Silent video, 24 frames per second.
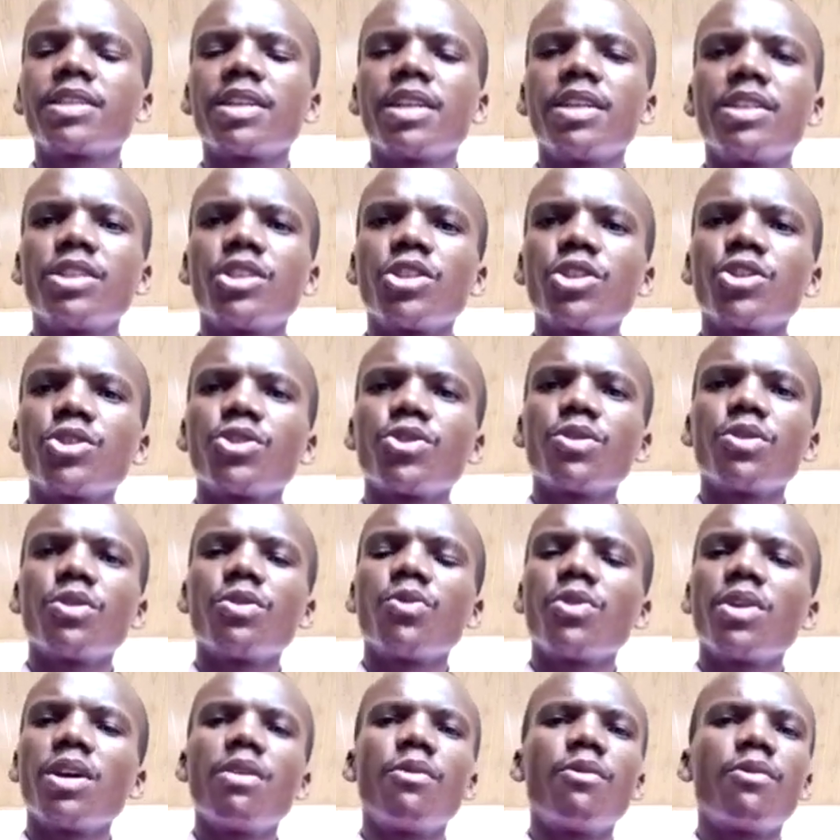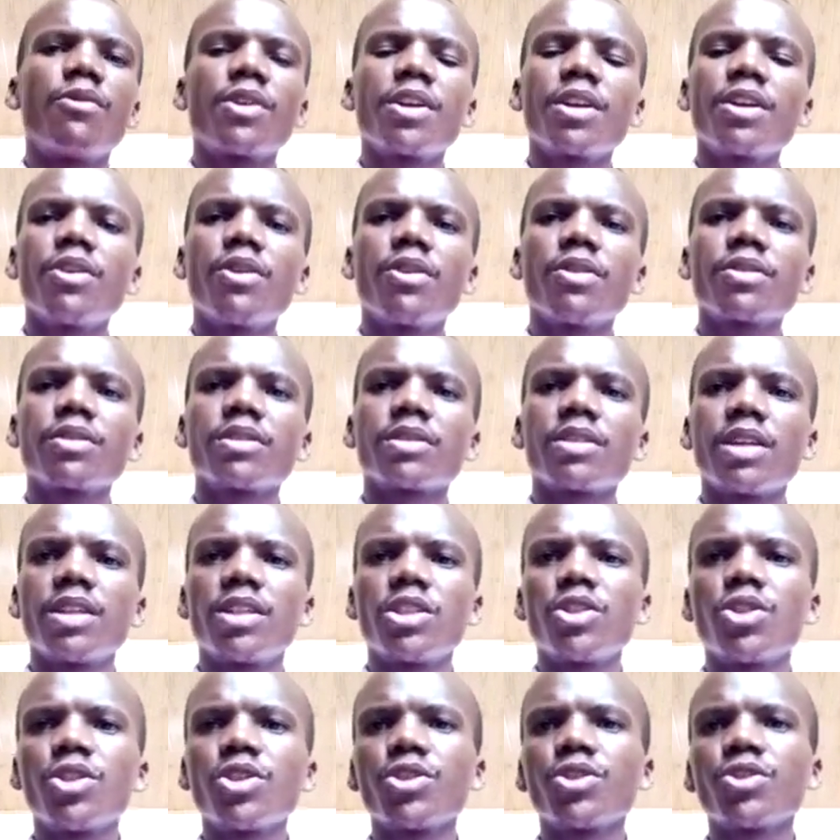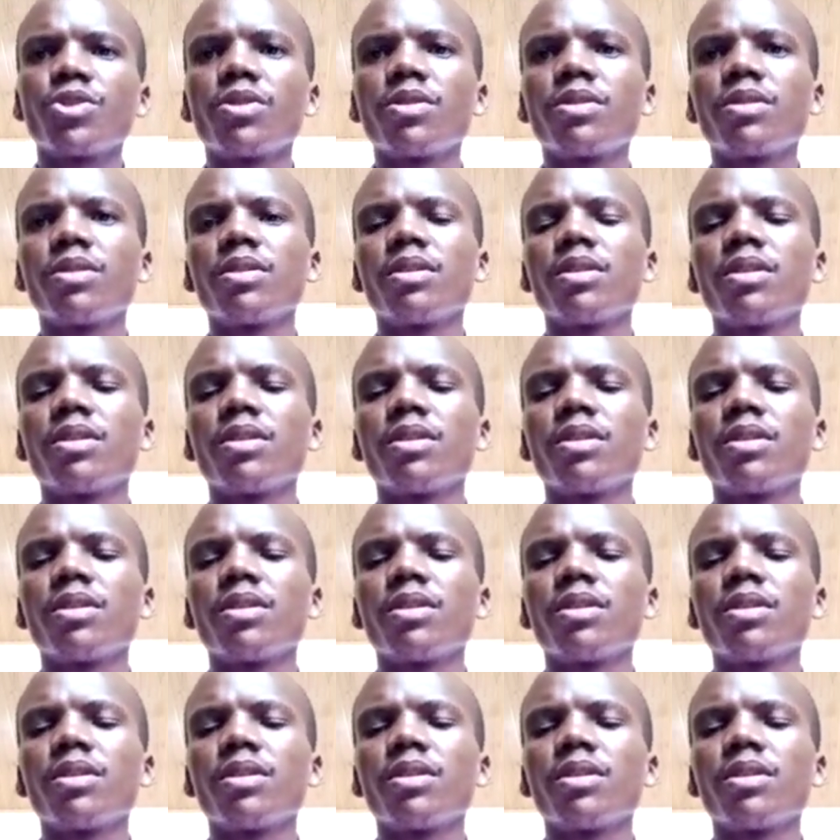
titration, we have redox titration,